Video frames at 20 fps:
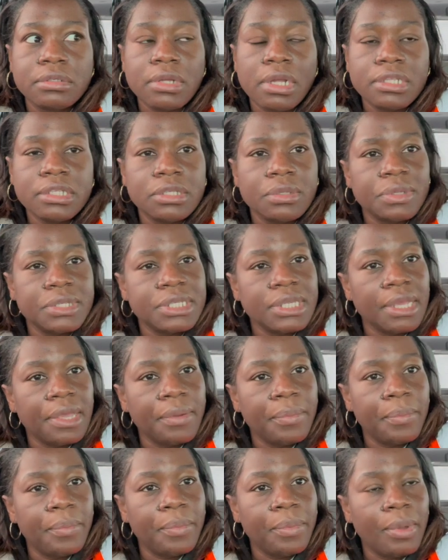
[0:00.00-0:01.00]
until what
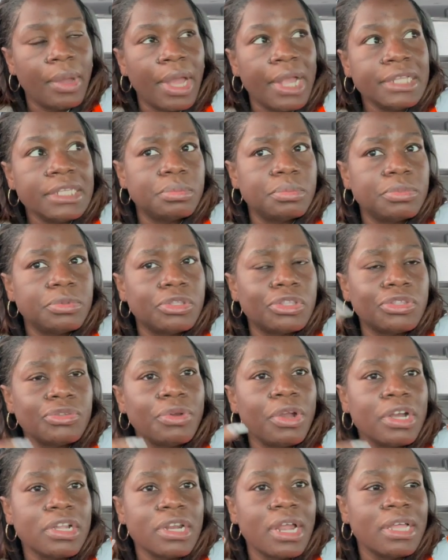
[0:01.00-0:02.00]
time until
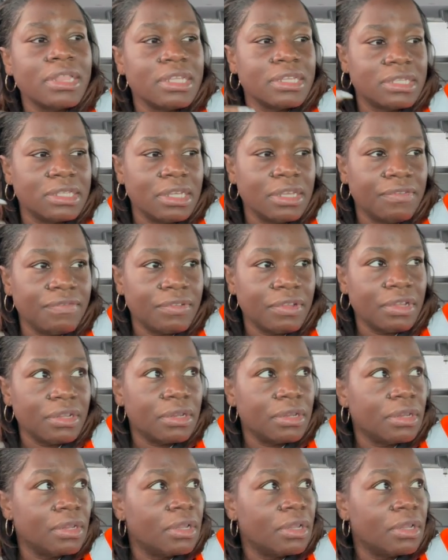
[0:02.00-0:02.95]
three o'clock this evening